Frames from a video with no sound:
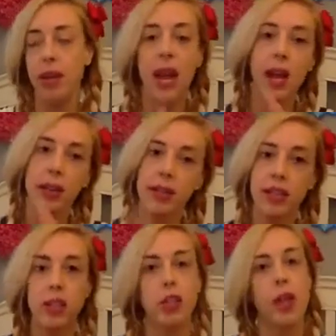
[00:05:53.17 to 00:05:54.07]
and let's
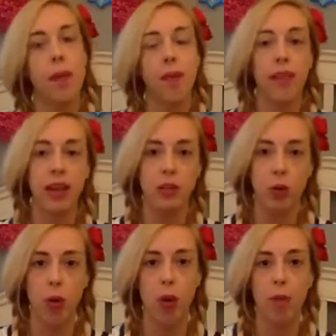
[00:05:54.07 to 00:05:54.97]
get the Shopify
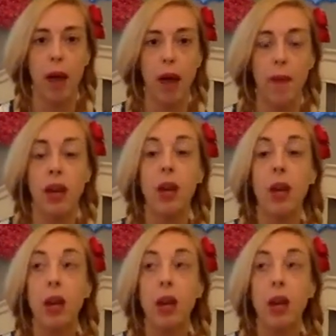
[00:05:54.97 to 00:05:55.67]
store one poppin'.